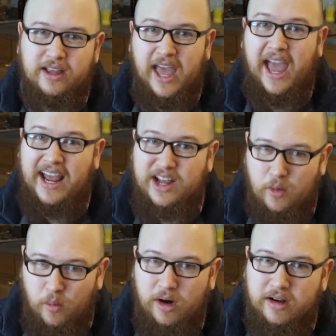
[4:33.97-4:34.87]
Can
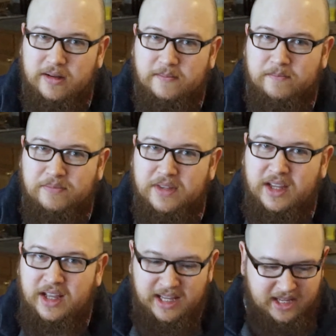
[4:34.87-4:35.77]
it work?
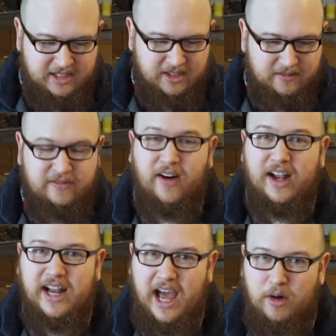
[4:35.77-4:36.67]
Is it
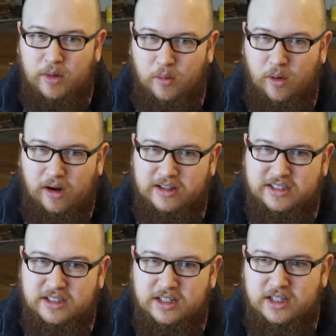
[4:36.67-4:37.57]
fun how it
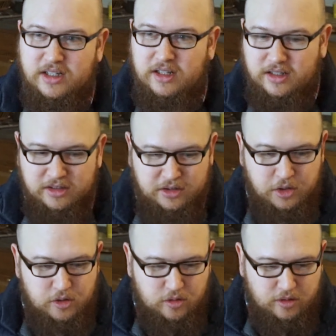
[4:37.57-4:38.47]
works?
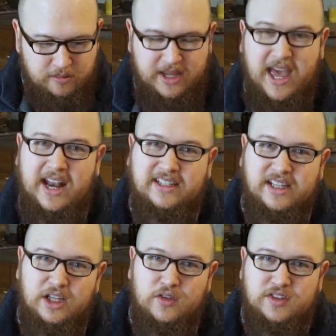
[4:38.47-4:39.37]
Do the mechanics
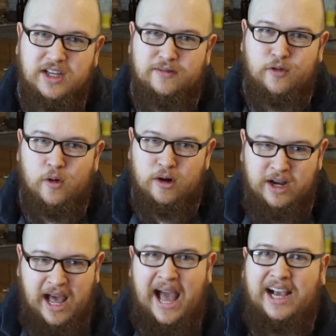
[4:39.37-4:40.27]
that you've set
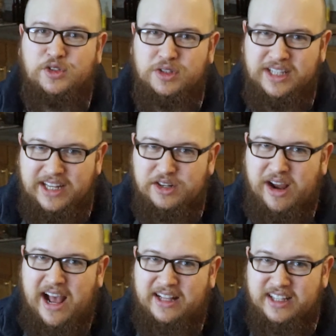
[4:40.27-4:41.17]
forward actually
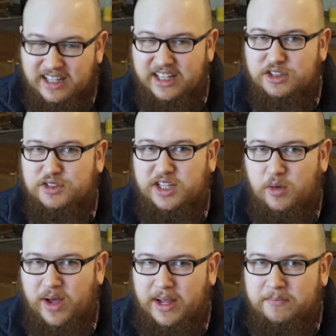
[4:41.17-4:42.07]
interact in an interesting
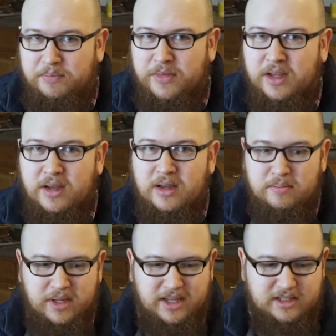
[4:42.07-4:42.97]
way?
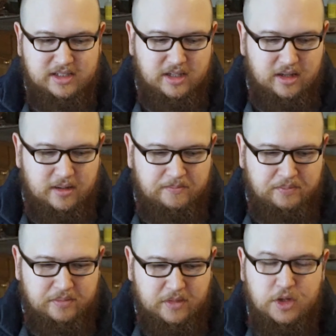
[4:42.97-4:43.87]
Because
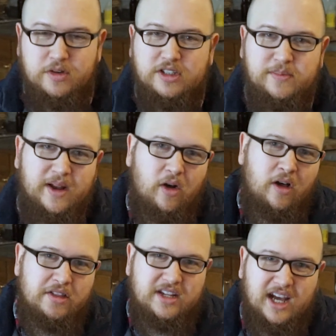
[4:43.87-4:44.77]
you can spend
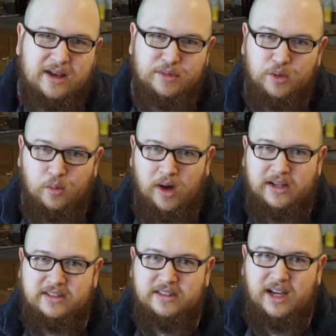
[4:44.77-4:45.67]
all the time you
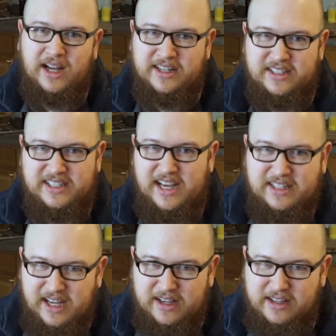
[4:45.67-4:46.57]
want on a design
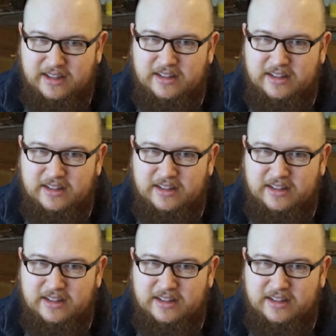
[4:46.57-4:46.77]
doc.